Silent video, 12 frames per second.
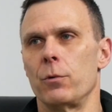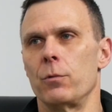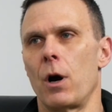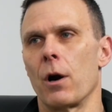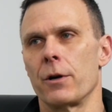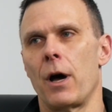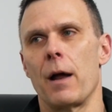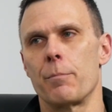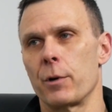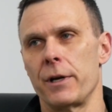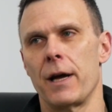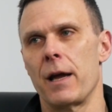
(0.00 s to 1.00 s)
who are
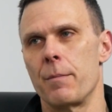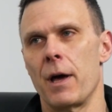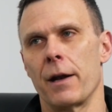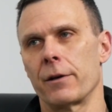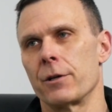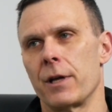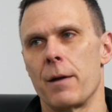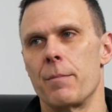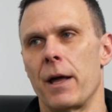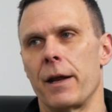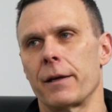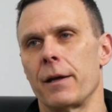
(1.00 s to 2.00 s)
not pre-diabetic or
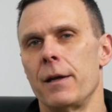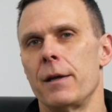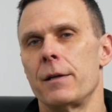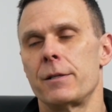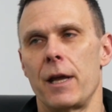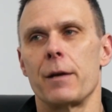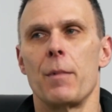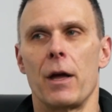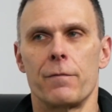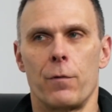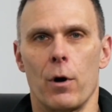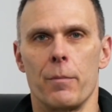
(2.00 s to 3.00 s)
diabetic take
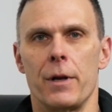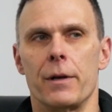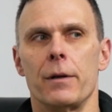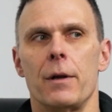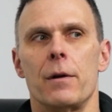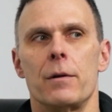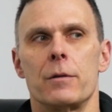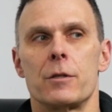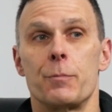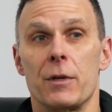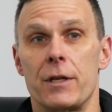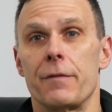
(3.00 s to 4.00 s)
metformin
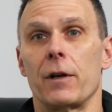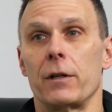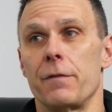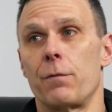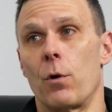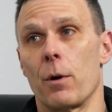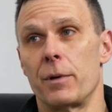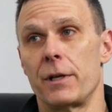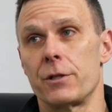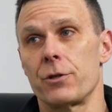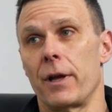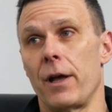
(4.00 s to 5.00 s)
specifically for
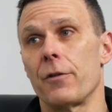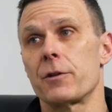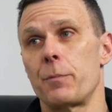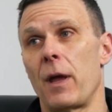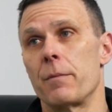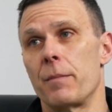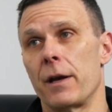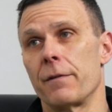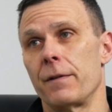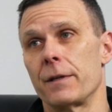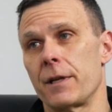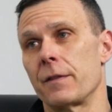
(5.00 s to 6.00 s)
potential health span
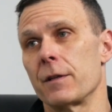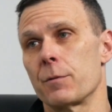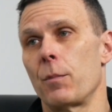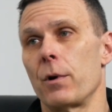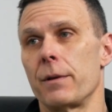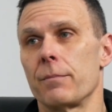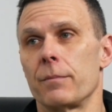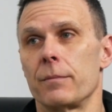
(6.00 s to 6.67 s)
benefits at this point.